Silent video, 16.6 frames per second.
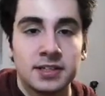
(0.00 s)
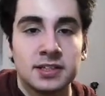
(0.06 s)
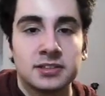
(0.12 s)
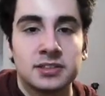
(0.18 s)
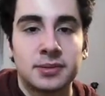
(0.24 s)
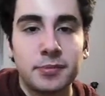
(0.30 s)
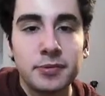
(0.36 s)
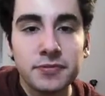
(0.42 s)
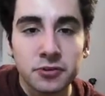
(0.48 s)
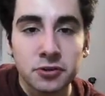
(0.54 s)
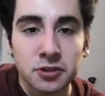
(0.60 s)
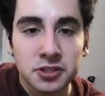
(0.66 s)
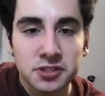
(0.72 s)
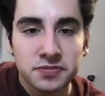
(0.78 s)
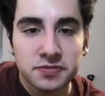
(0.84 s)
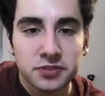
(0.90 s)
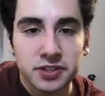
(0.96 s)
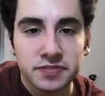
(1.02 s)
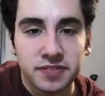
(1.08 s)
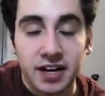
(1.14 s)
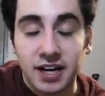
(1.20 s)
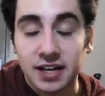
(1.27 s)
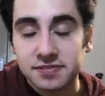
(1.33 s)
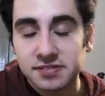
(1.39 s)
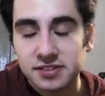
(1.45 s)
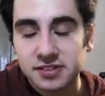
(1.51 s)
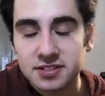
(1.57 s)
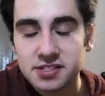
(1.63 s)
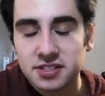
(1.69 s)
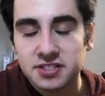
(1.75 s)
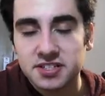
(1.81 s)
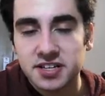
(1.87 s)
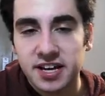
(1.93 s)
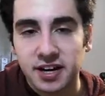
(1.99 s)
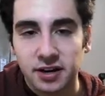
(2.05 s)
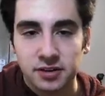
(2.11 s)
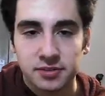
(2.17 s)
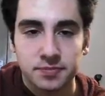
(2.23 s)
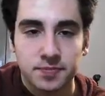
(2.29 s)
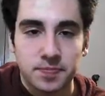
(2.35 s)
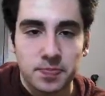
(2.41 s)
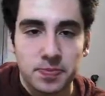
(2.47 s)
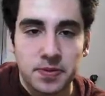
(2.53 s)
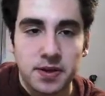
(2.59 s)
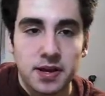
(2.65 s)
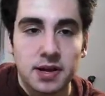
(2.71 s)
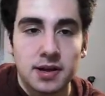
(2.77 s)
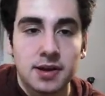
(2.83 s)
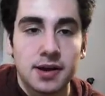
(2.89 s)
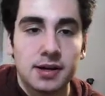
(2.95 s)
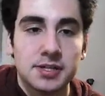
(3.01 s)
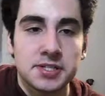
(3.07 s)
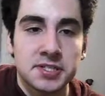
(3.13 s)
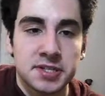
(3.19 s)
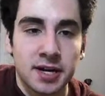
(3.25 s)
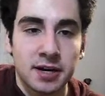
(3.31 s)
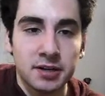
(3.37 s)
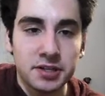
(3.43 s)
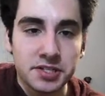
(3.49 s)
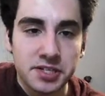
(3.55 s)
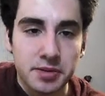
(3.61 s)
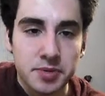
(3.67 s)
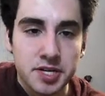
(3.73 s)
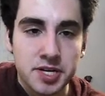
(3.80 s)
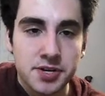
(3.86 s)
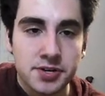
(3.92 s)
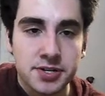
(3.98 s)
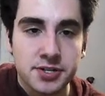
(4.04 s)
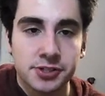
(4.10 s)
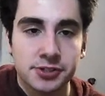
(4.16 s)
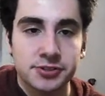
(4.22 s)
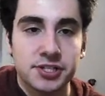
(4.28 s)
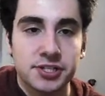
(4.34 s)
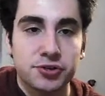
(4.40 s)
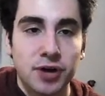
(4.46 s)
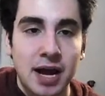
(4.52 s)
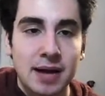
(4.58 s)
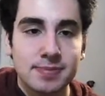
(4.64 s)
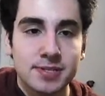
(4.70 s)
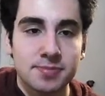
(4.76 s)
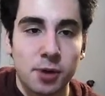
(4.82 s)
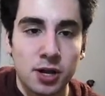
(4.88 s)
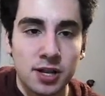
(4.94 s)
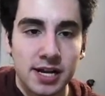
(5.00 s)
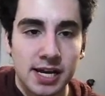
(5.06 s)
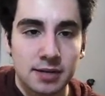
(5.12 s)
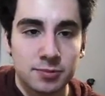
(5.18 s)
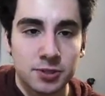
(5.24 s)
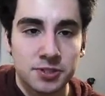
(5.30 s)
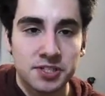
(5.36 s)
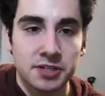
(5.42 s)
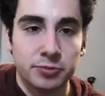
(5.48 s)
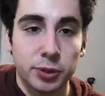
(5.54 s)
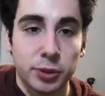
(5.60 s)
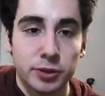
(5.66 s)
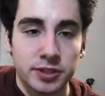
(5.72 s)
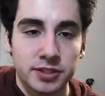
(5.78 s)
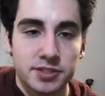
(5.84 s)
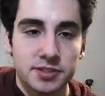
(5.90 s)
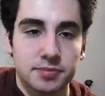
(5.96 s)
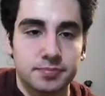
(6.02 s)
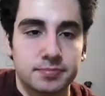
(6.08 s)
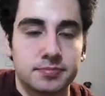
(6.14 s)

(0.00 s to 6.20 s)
Number 445. Snare. A snare is something you can do to trap small animals and rodents.